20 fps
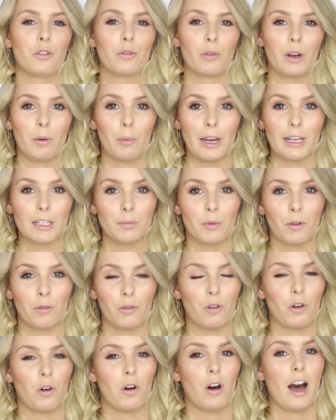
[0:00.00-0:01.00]
3 weeks
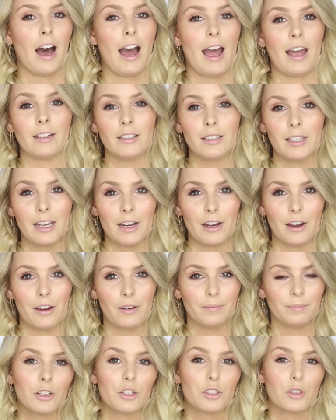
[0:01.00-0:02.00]
before I had seen it.